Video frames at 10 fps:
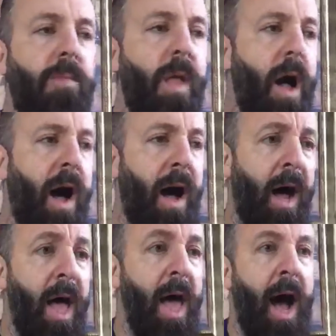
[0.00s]
I
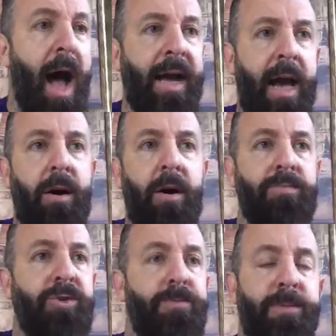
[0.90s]
got a
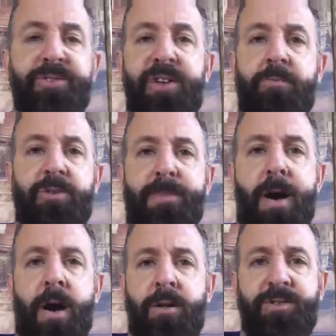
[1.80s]
2%
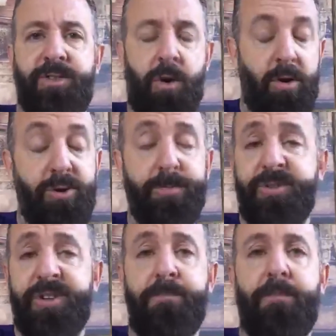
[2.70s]
response, or
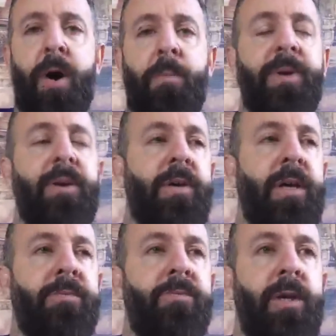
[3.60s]
2% bump
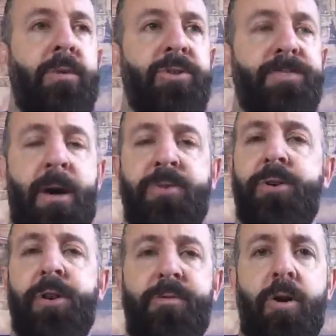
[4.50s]
in response or
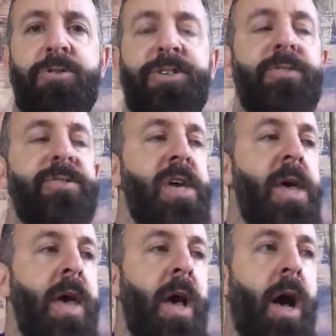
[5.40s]
conversions.
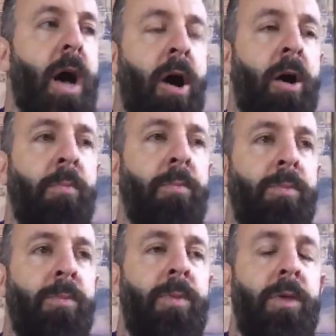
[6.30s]

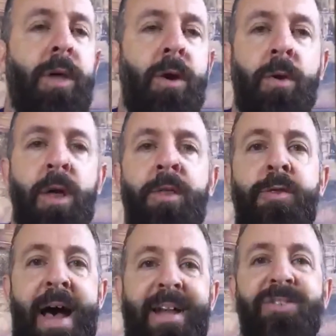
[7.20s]

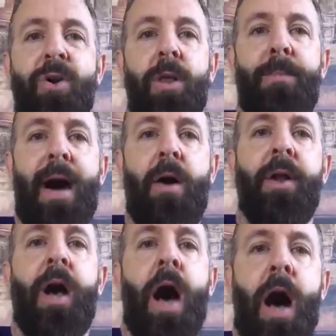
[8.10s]
That's all
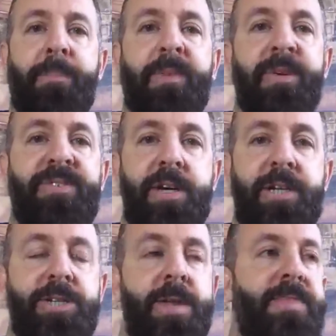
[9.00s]
about
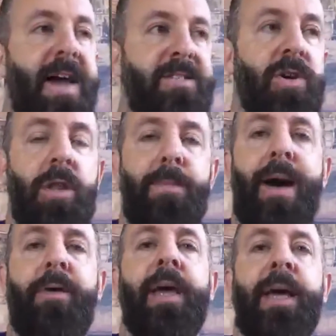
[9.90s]
optimization. That's all
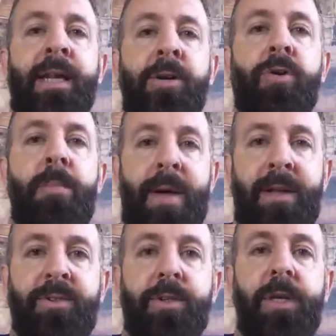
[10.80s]
about
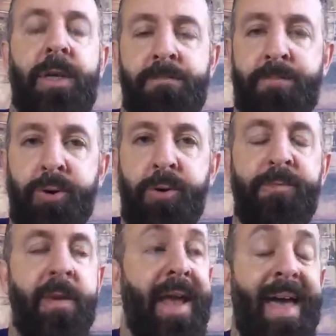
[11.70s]
incremental
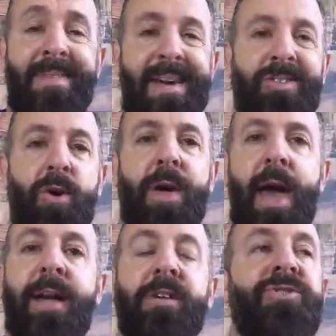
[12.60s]
improvement. And that's
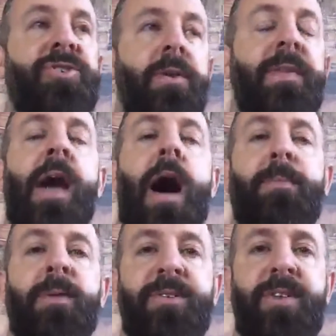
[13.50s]
okay, because during the
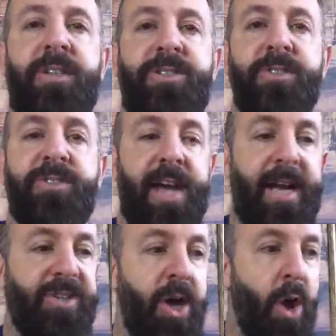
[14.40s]
optimization
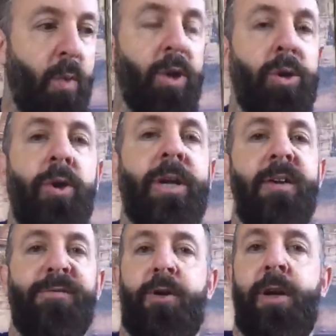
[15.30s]
stage, we're
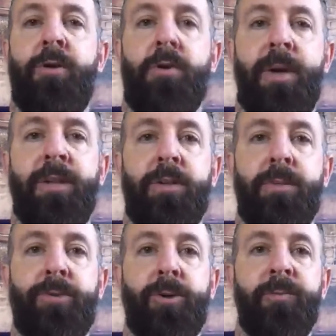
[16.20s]
looking for incremental
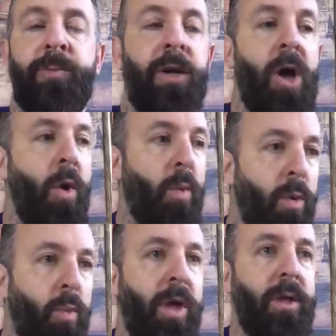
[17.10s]
improvement.
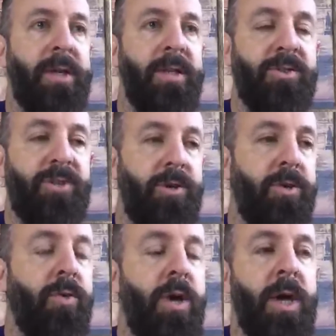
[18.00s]
We're willing
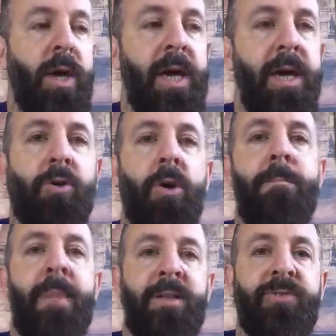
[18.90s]
to
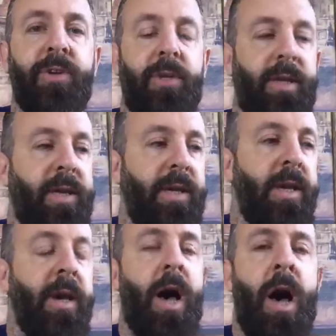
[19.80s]
incrementally
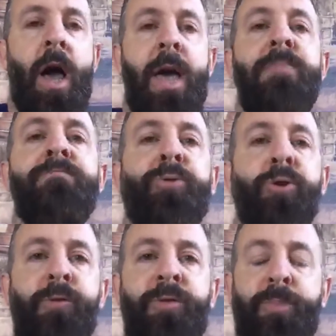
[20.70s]

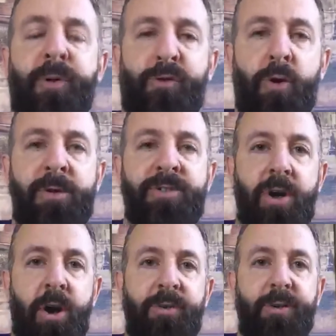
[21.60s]
improve the performance
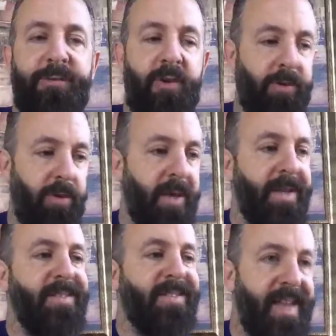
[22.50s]
of your funnel
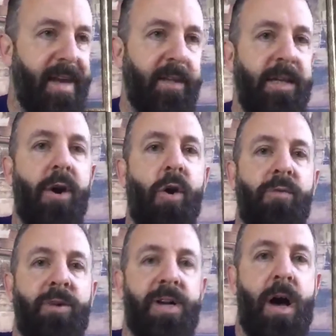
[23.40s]
steadily
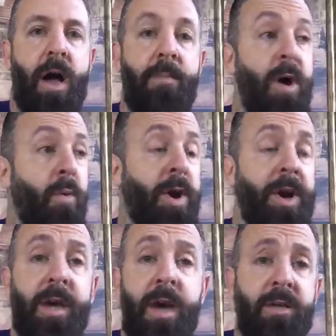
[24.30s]
over time. We're going
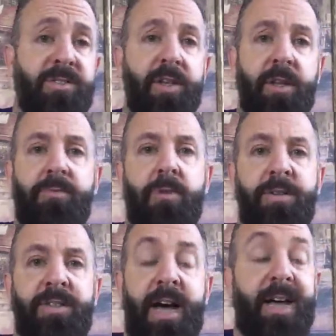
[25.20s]
to constantly
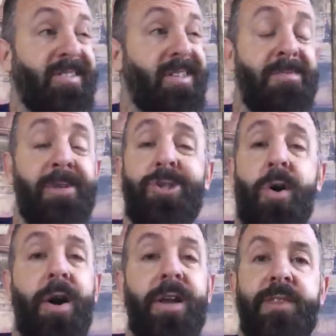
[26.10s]
run tests, and the
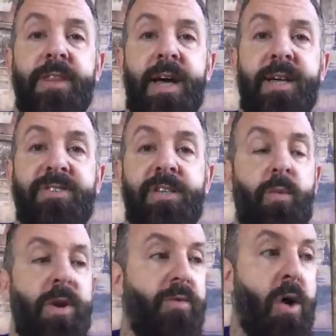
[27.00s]
majority of the tests
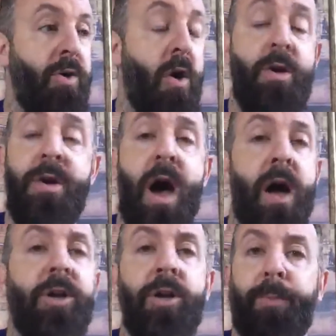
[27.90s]
that we run are
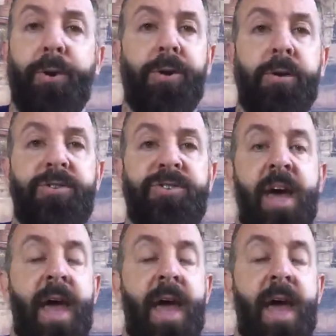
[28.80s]
not going to produce